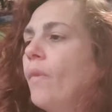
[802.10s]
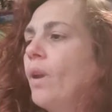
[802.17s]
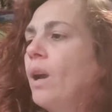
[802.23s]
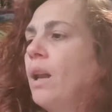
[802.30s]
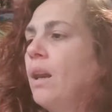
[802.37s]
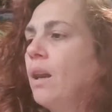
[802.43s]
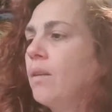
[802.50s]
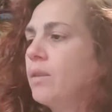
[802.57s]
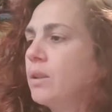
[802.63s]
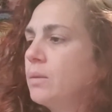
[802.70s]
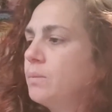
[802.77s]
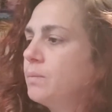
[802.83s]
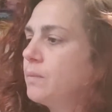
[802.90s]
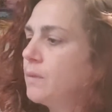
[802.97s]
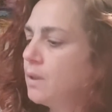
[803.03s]
I love it.
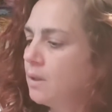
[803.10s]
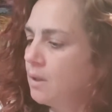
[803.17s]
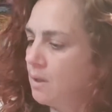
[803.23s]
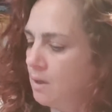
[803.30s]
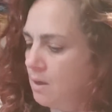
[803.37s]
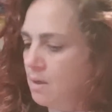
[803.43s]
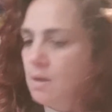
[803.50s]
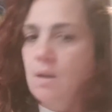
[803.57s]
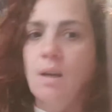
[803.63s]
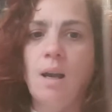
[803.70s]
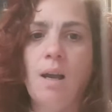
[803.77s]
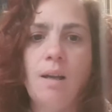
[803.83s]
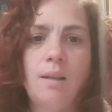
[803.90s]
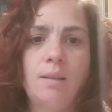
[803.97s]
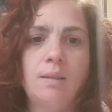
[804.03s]

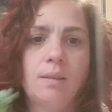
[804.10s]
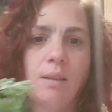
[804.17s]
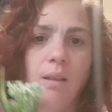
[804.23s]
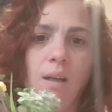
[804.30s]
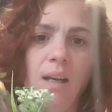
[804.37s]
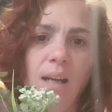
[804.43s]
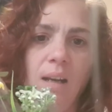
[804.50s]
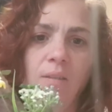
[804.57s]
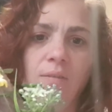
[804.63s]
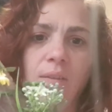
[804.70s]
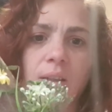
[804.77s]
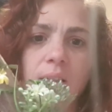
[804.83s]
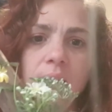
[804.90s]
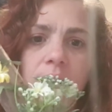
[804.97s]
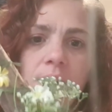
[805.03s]
And I love
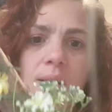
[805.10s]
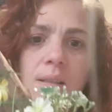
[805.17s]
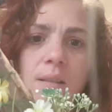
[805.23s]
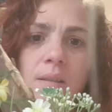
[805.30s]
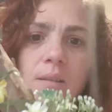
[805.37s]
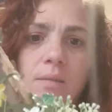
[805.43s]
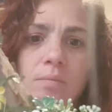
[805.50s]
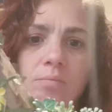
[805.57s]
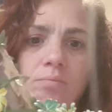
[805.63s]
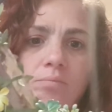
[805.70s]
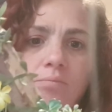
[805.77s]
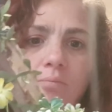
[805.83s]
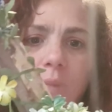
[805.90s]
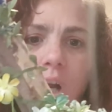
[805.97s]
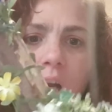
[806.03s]
this.
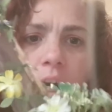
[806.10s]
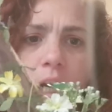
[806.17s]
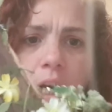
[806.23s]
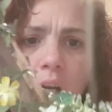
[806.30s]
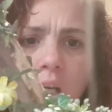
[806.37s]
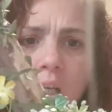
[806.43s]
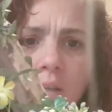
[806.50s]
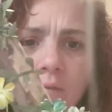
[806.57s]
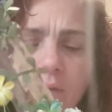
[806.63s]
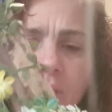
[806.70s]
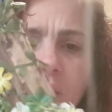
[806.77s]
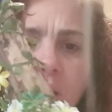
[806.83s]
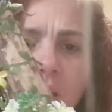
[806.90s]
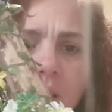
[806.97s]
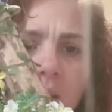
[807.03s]
I love
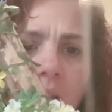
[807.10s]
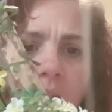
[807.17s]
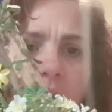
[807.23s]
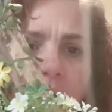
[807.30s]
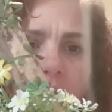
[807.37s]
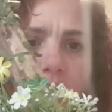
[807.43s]
this.